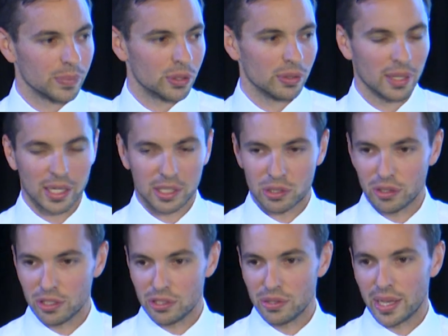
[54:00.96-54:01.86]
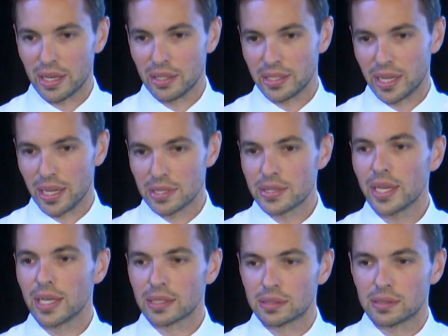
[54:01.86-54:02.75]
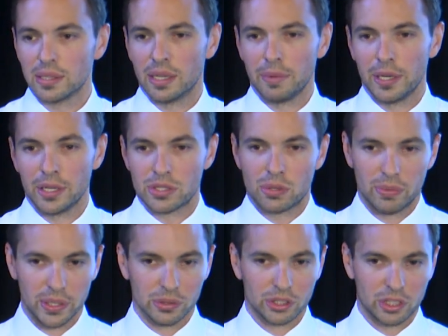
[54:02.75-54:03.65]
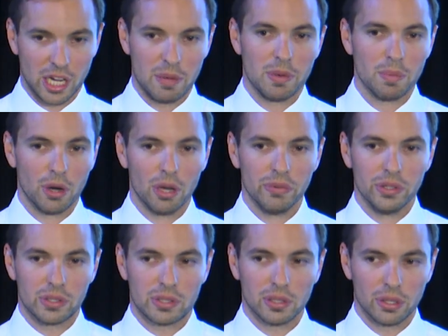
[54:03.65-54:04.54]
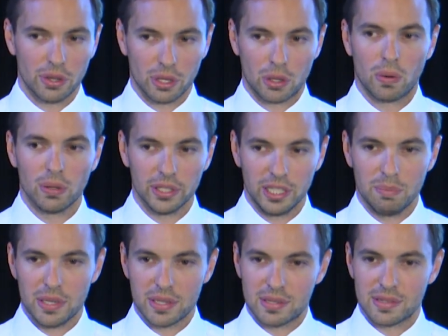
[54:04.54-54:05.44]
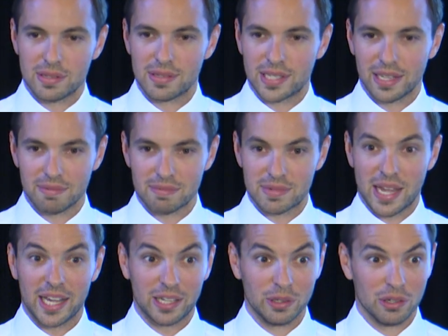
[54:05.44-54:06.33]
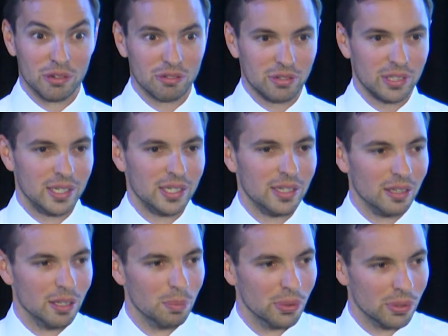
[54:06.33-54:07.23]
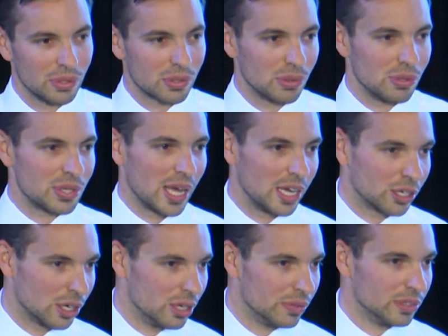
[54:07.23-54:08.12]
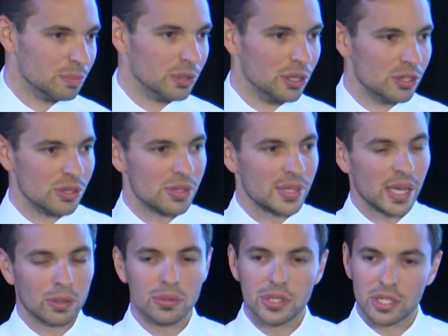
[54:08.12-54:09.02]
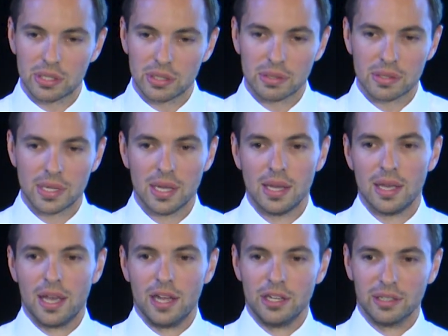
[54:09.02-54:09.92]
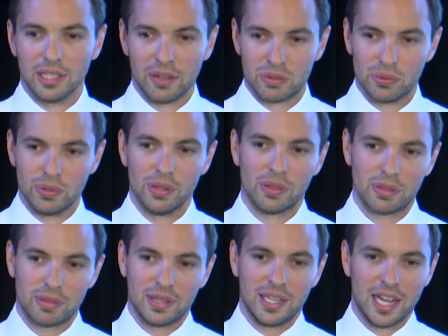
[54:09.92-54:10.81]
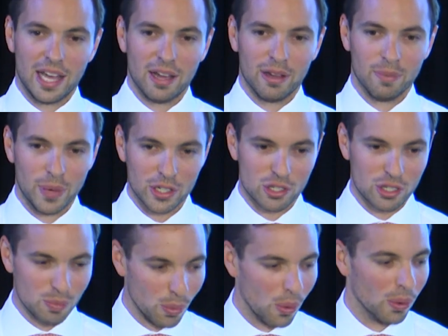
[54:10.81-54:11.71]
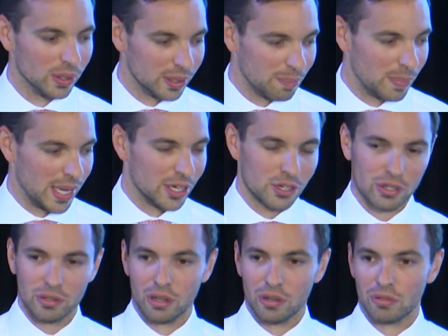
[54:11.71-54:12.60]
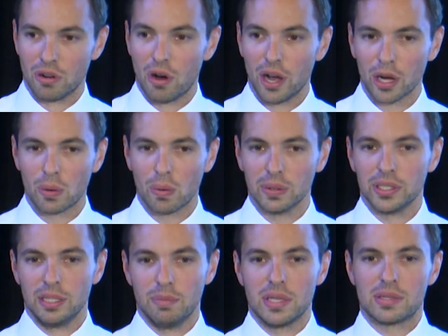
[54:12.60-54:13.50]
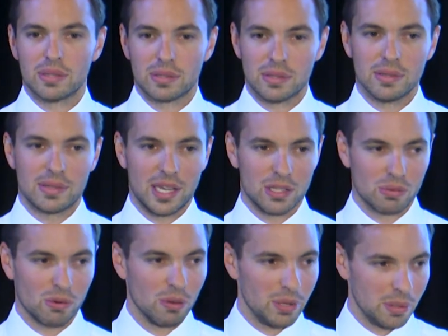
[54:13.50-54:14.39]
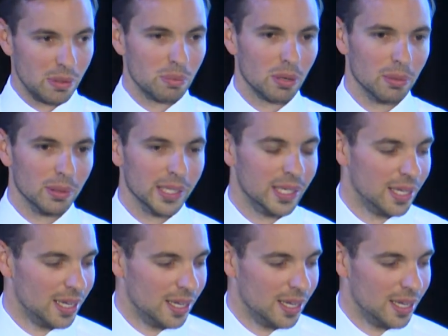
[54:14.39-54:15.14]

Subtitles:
Good luck trying to do that in the ASX. And it's a real shame in my view because a lot of the quality businesses get taken off the boards through takeover, mergers, acquisitions, and you're left with a much smaller bunch of higher quality businesses, hence why people probably